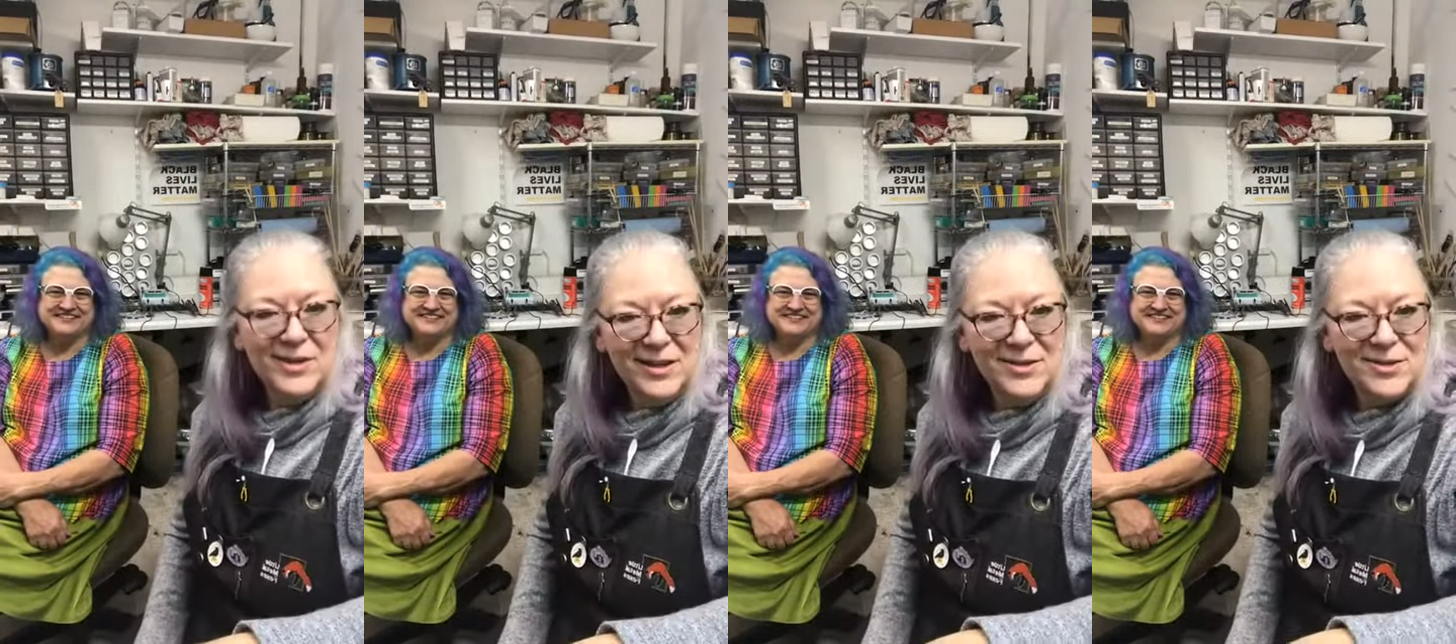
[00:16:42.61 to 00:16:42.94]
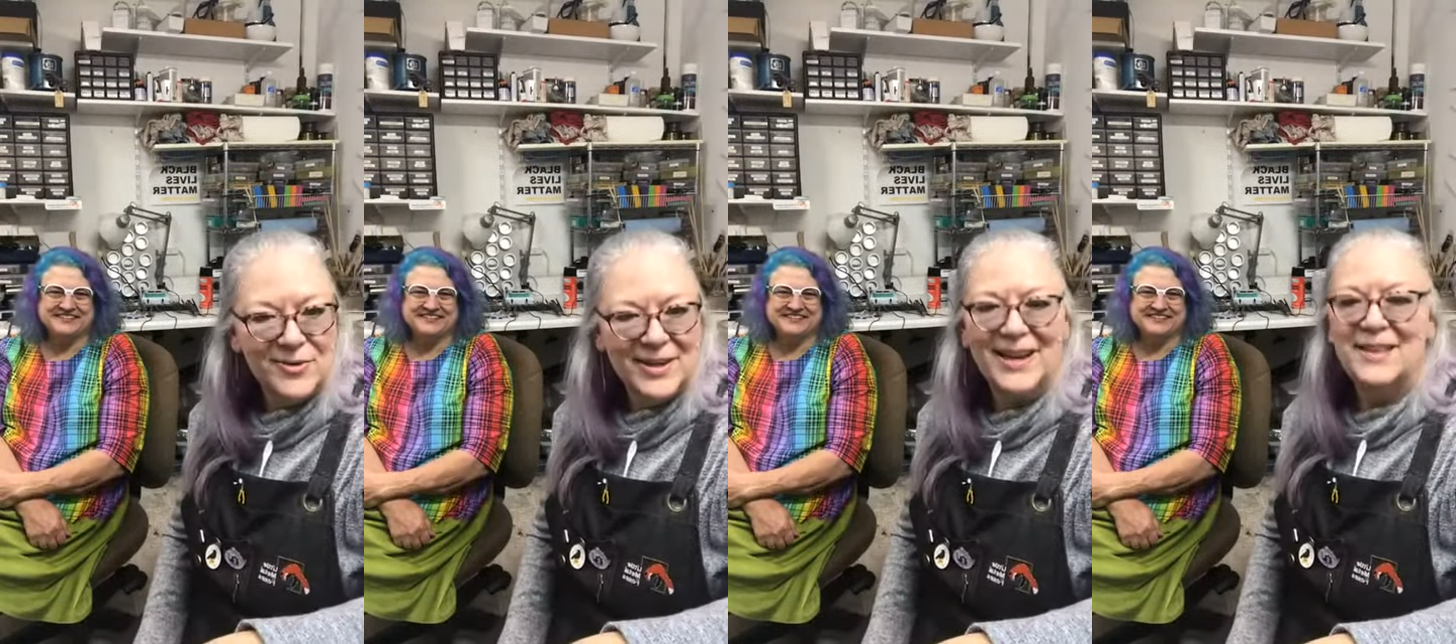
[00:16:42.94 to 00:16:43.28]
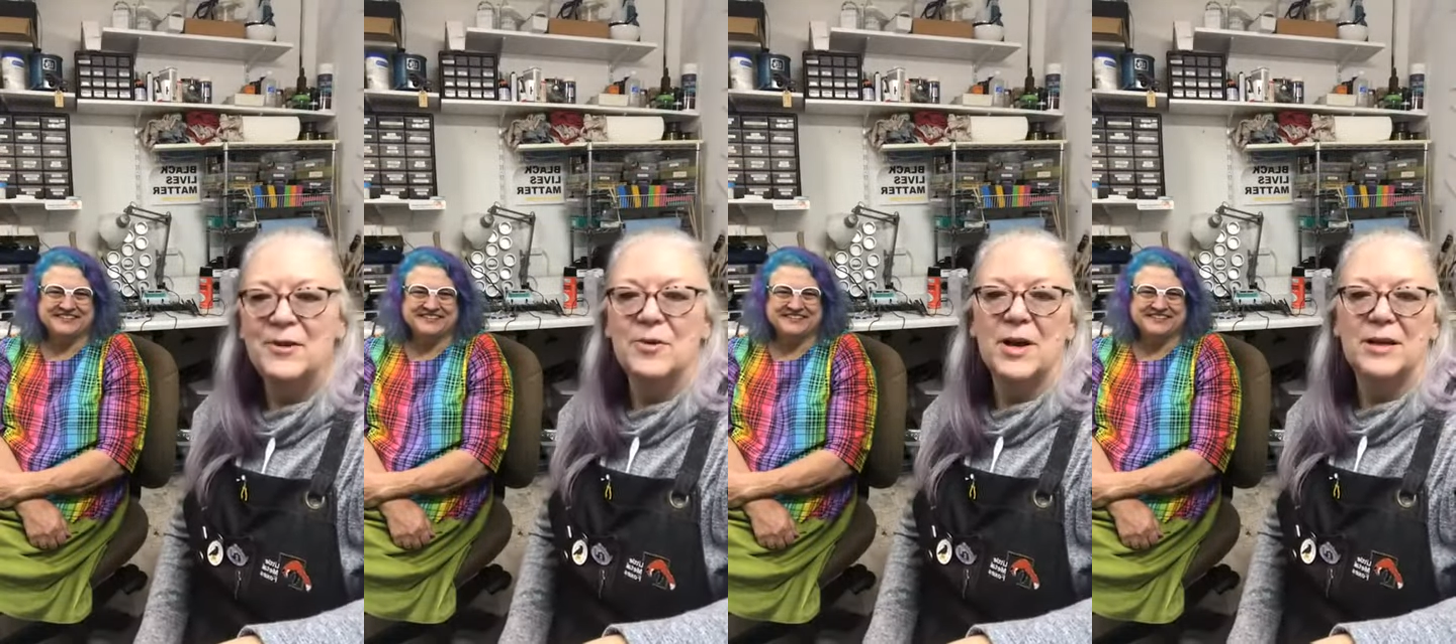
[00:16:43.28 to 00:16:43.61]
I'm like, you know what
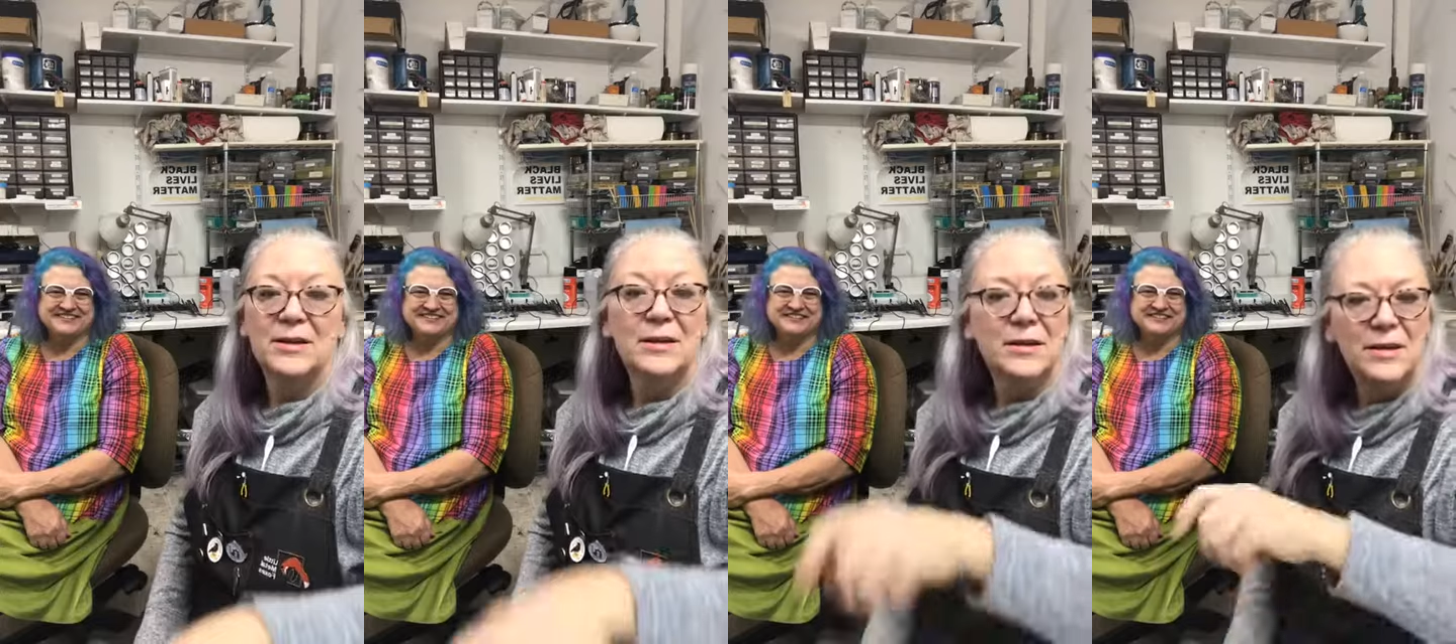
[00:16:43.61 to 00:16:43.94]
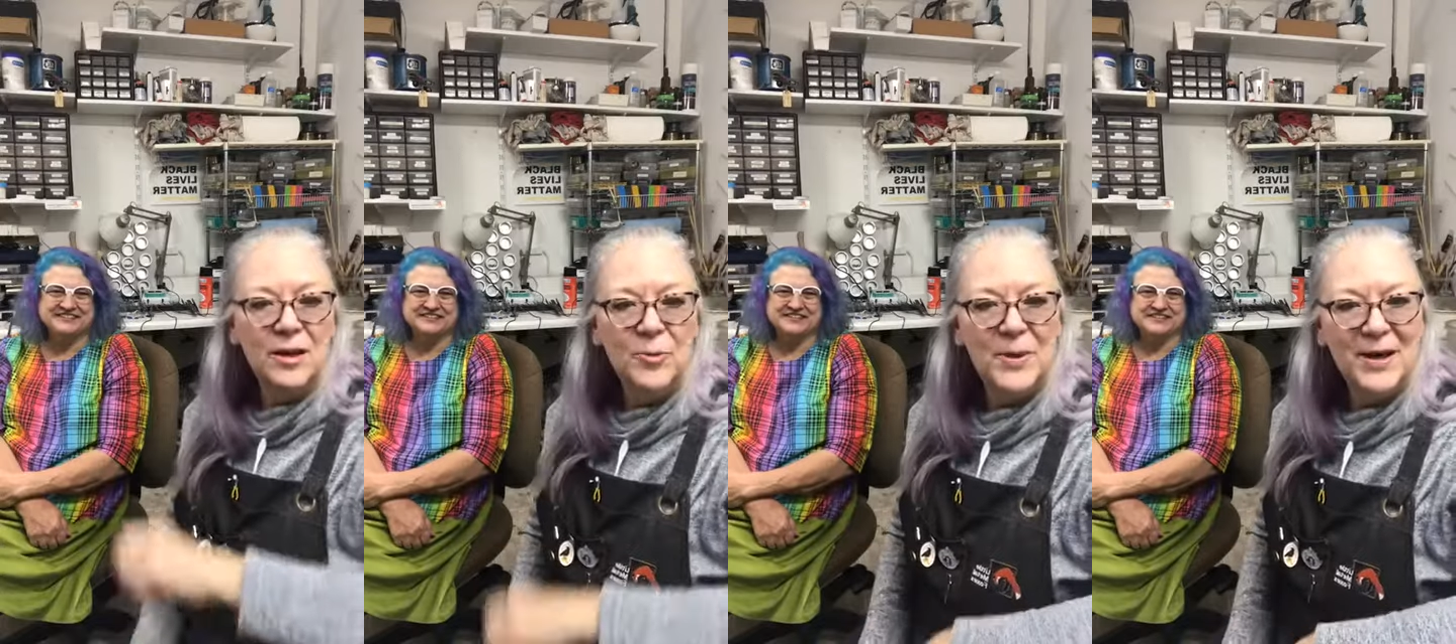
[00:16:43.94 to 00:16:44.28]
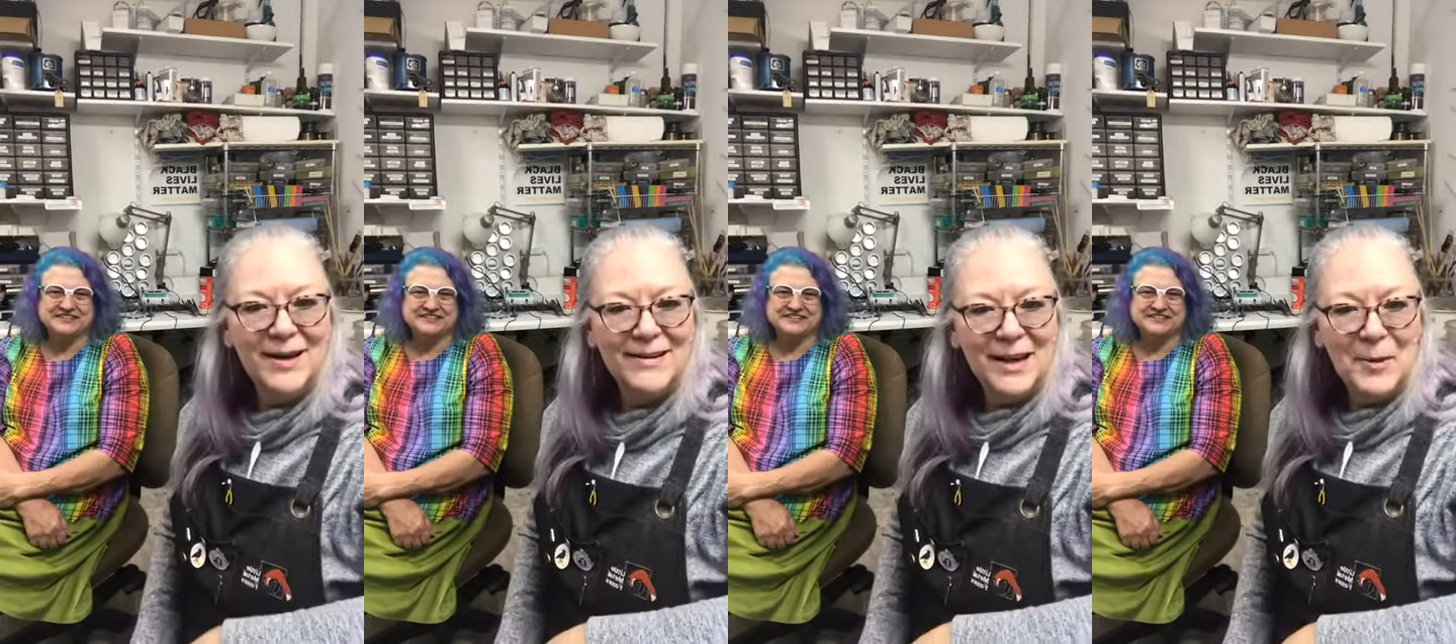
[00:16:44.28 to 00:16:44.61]
I use for that? And they're like,
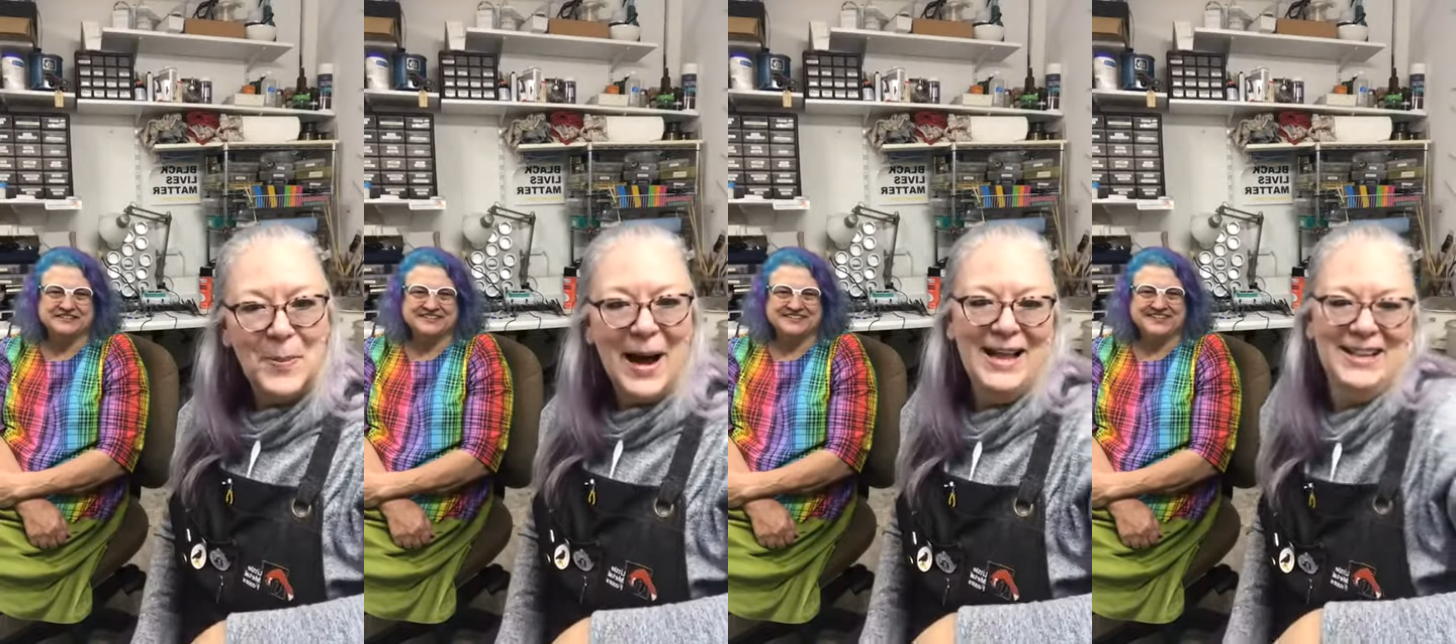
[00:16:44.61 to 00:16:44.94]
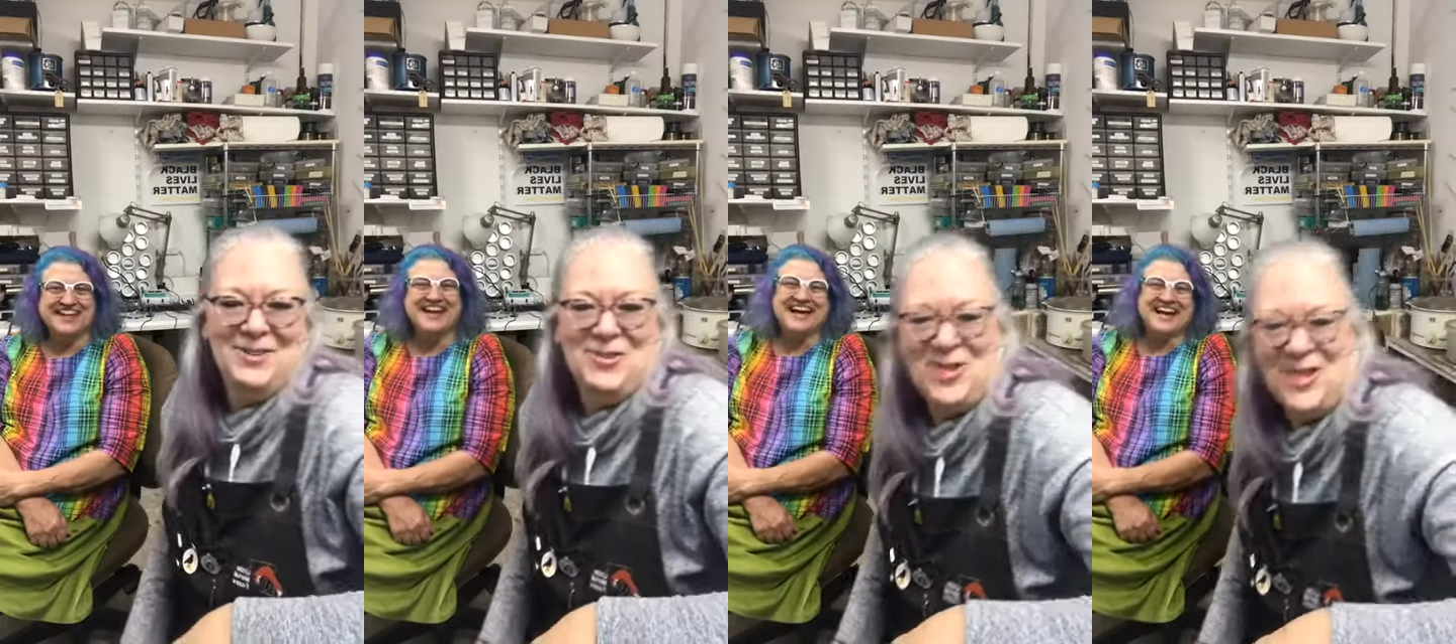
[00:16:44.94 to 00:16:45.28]
OPI nail